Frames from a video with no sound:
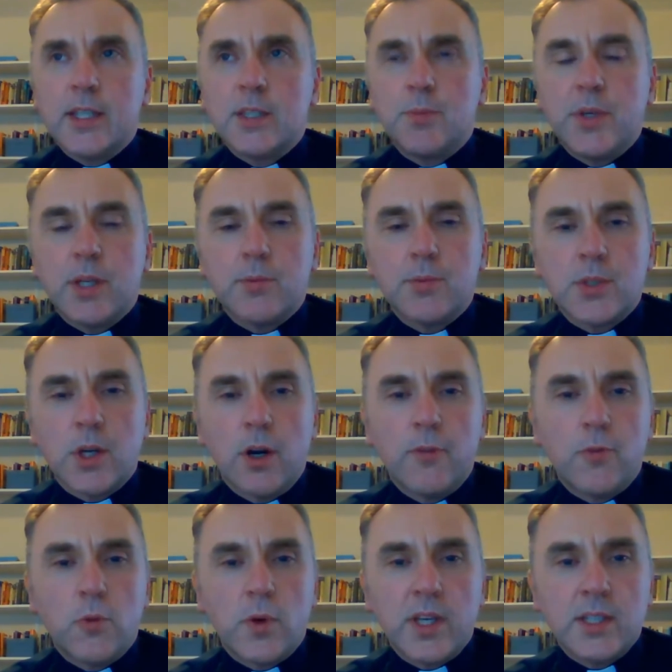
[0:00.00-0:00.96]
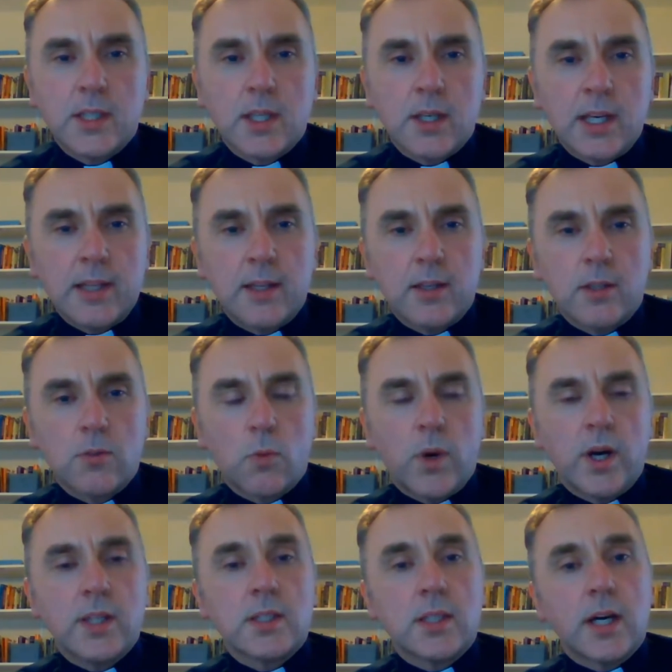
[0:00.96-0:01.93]
It's been observed recently that
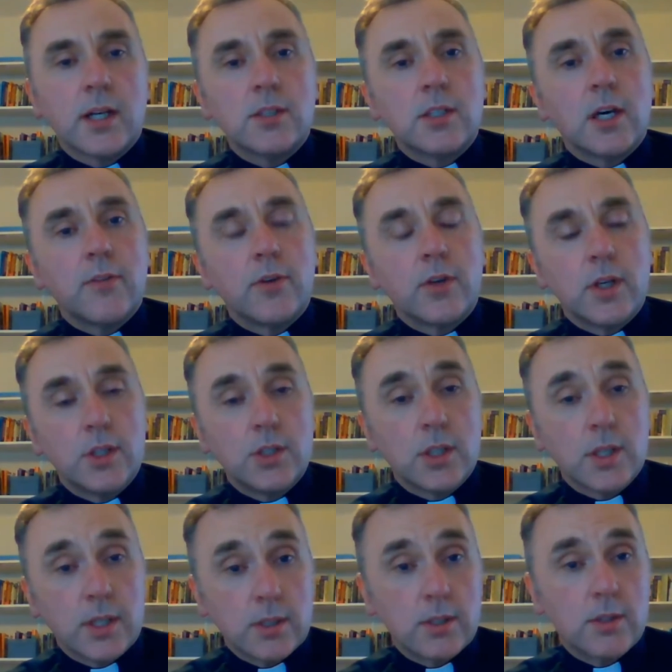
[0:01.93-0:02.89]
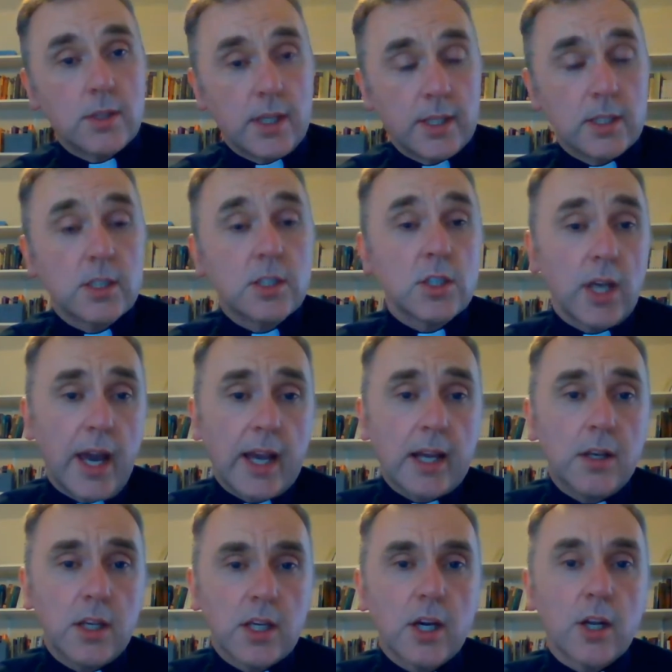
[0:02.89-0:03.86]
whilst that definition is
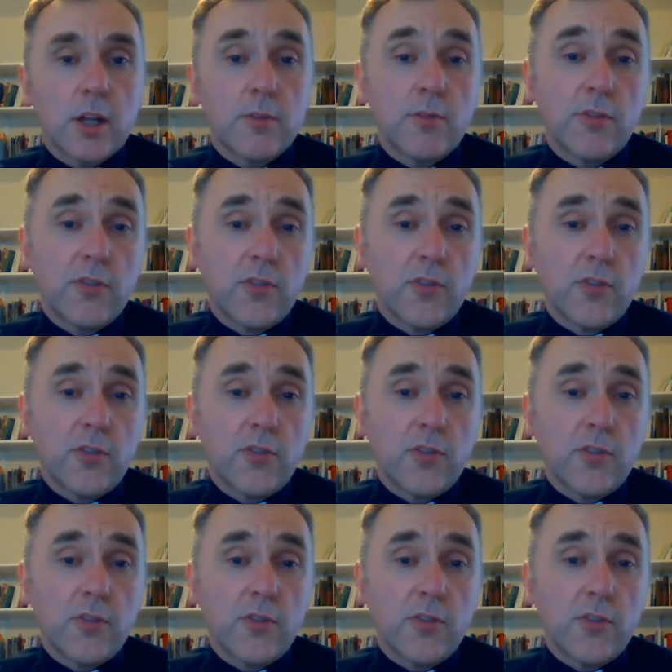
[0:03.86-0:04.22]
technical and